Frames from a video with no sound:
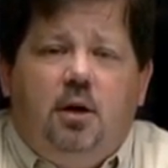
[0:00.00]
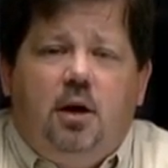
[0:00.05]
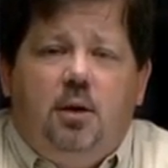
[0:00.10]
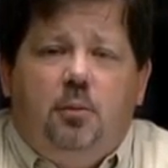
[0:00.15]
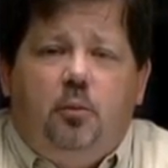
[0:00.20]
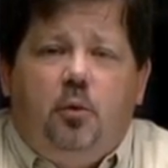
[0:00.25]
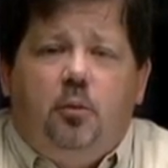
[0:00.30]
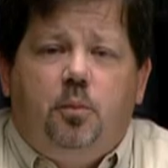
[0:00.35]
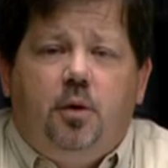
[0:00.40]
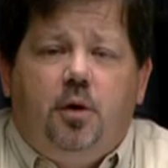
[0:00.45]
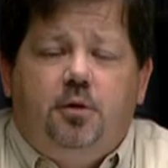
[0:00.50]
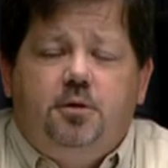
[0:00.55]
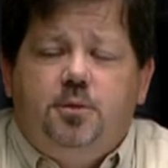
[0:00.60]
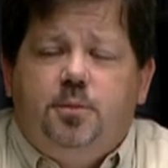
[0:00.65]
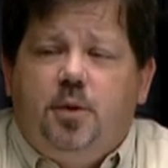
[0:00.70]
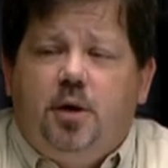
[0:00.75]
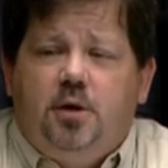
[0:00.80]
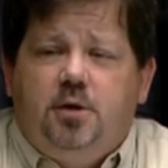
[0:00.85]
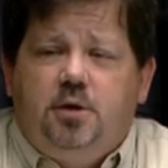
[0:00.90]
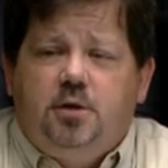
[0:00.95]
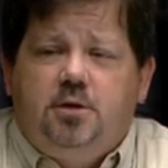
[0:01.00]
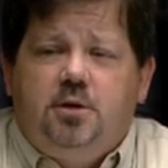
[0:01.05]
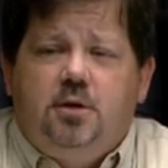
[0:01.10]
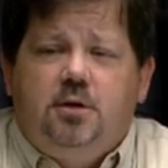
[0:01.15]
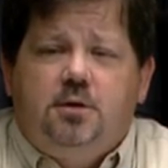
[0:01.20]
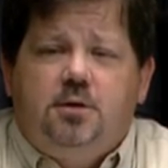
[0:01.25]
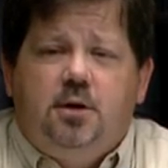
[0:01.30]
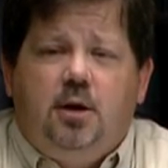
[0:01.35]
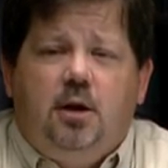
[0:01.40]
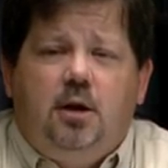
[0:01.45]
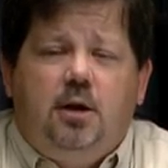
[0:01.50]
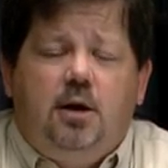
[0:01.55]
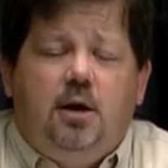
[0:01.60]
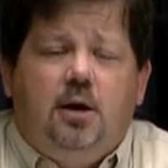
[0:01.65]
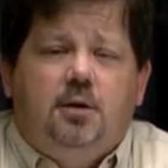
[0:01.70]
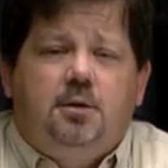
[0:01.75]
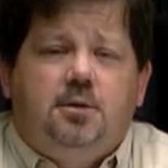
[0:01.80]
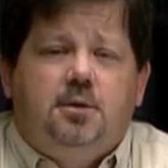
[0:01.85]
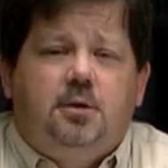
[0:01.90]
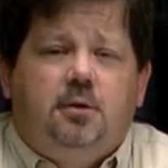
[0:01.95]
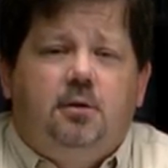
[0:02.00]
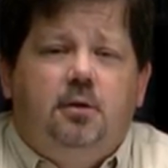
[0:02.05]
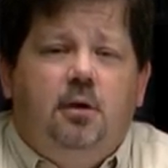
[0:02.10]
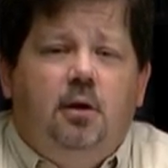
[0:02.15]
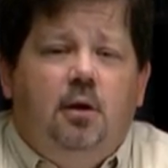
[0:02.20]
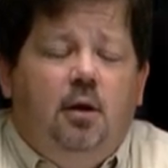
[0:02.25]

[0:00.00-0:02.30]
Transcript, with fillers: a proposed budget to the city council.